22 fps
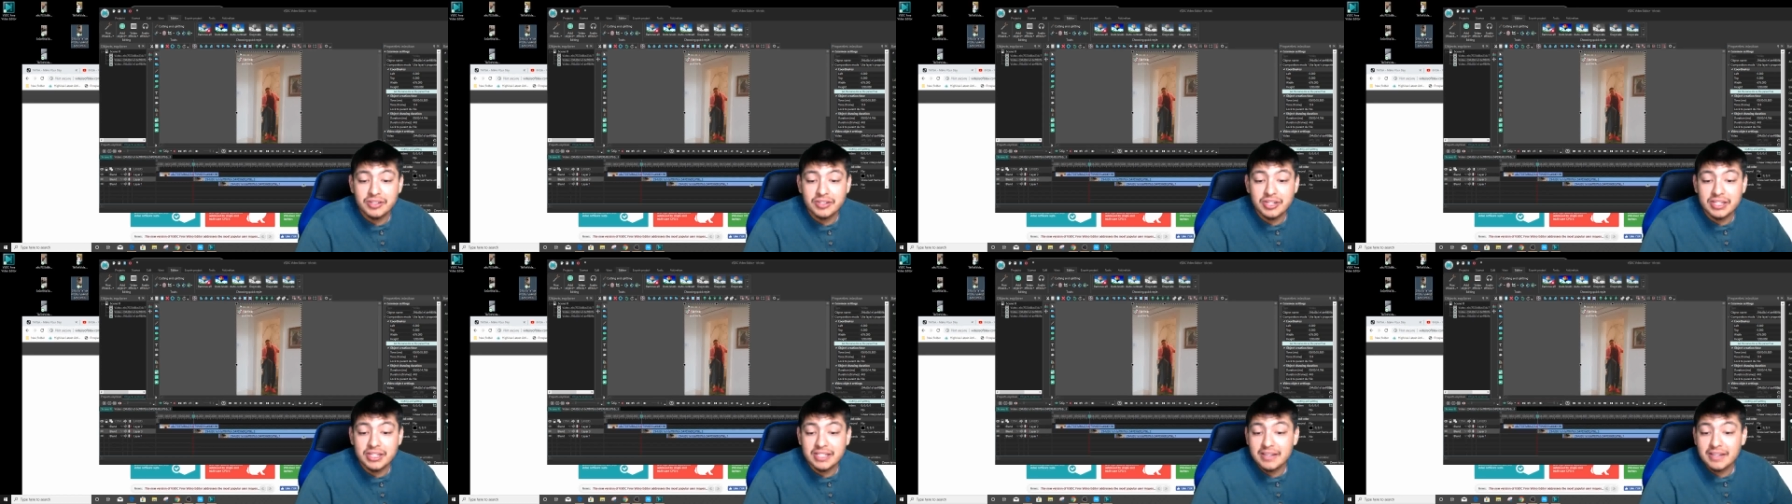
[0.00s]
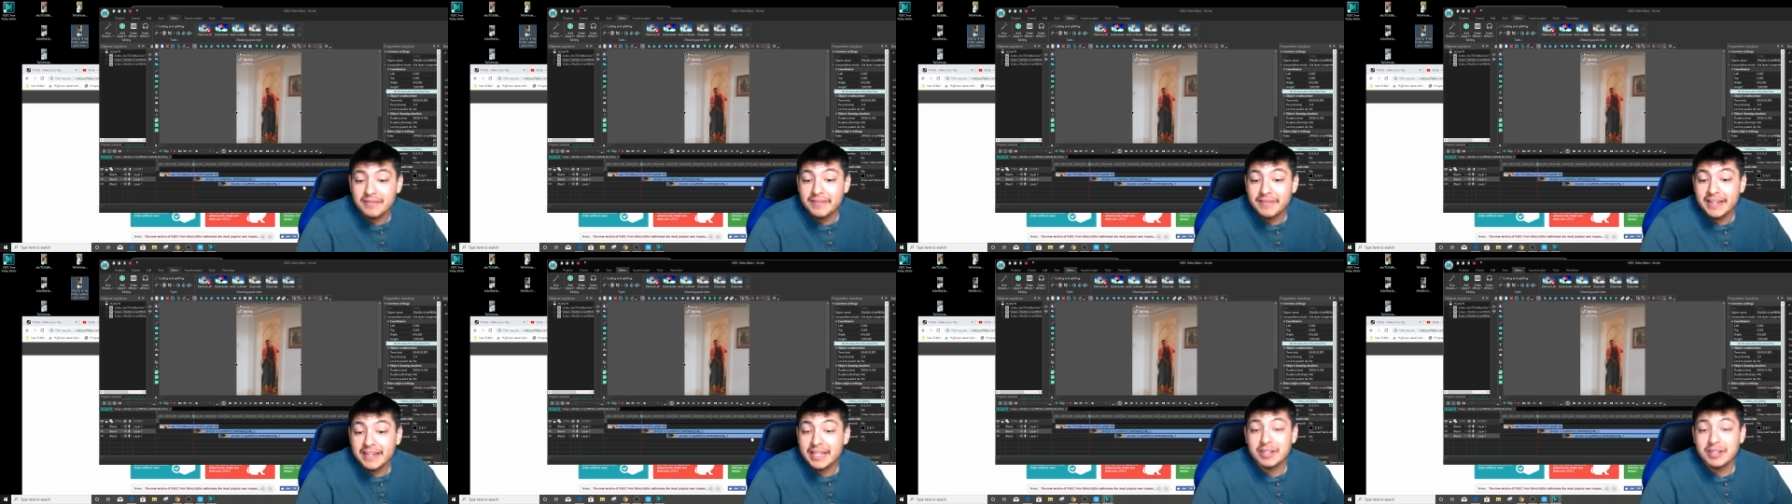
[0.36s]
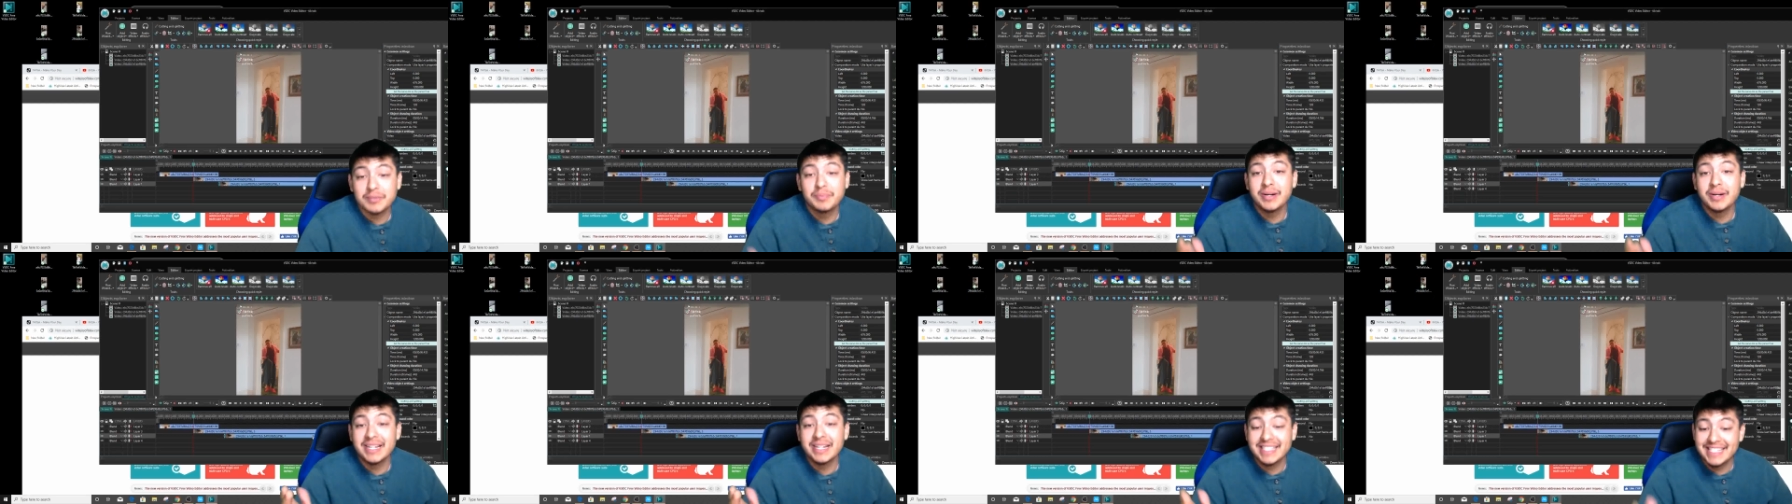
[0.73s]
just uh, videos
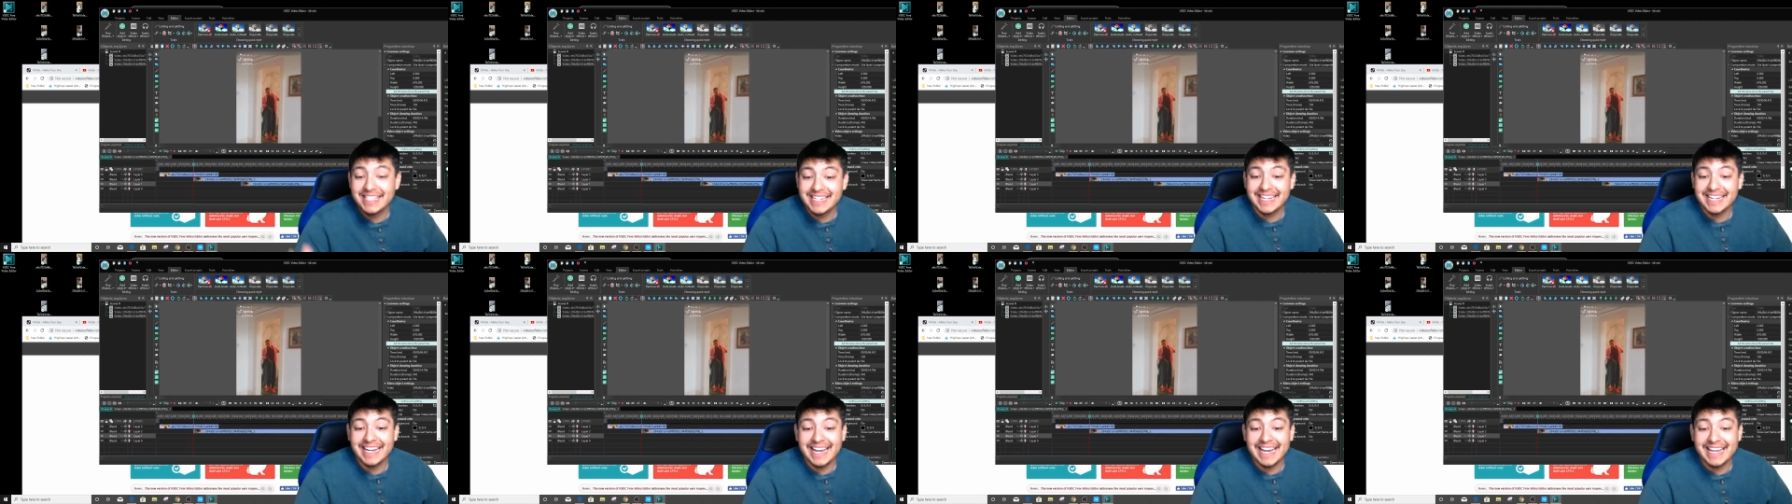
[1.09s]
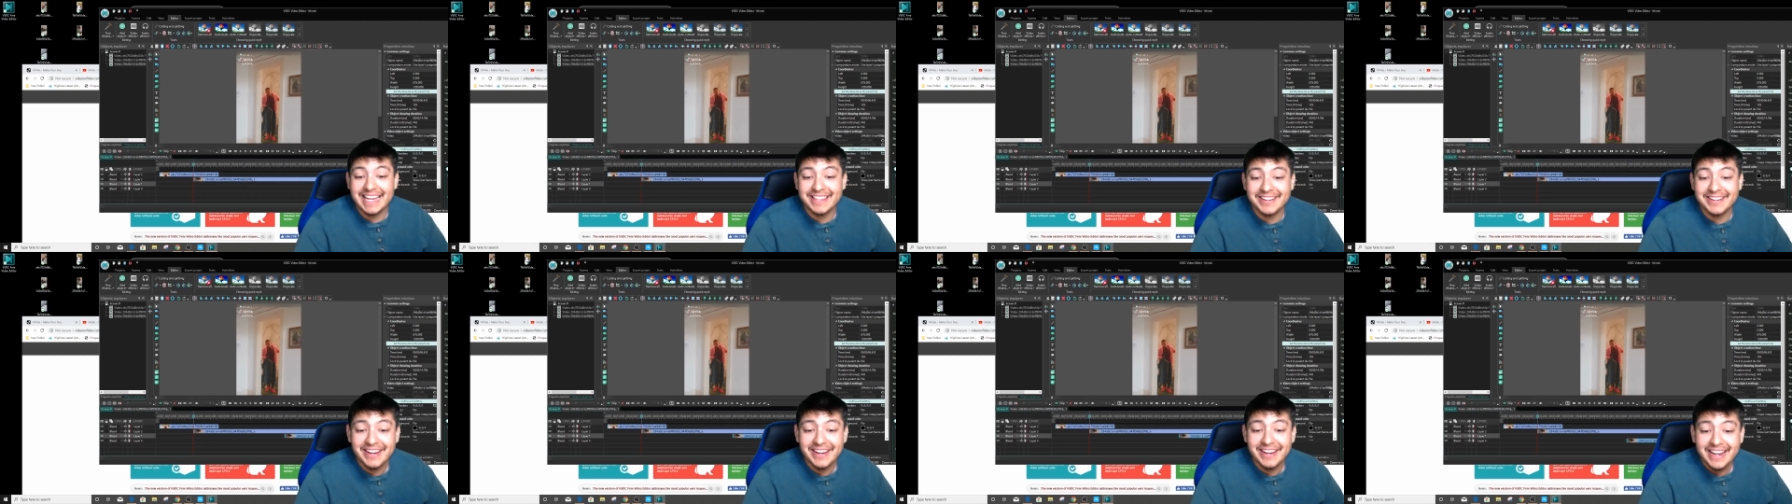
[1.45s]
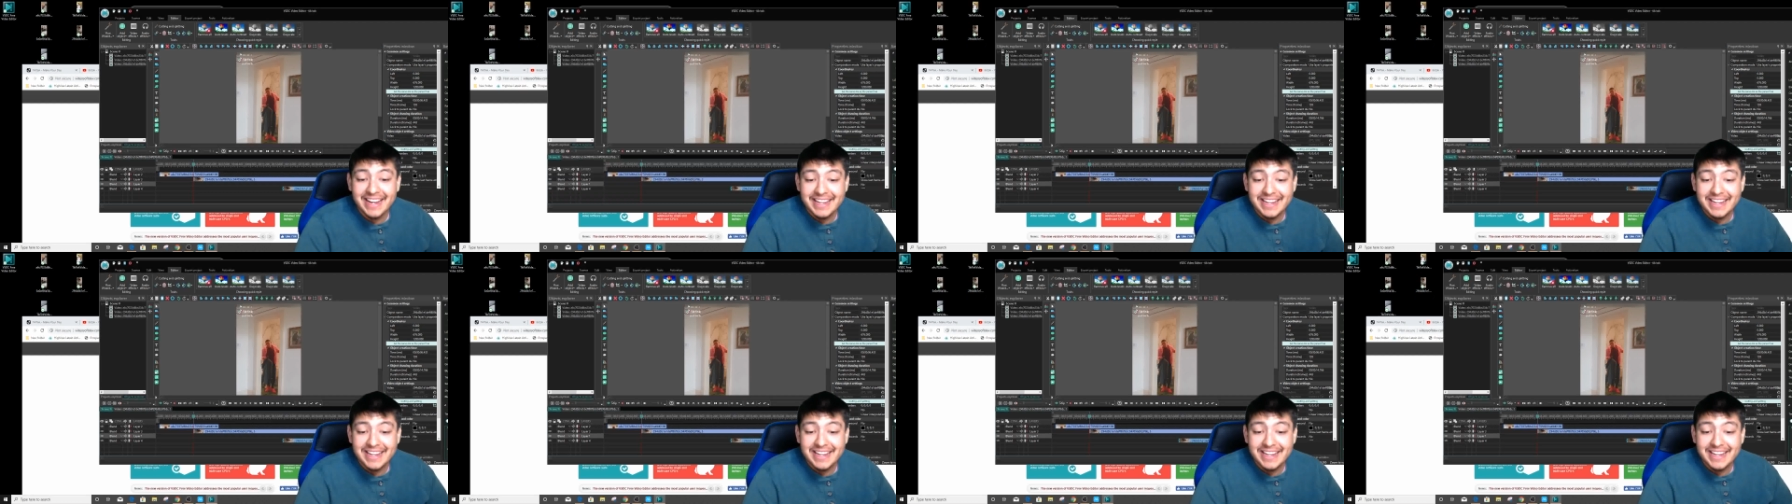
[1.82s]
put together.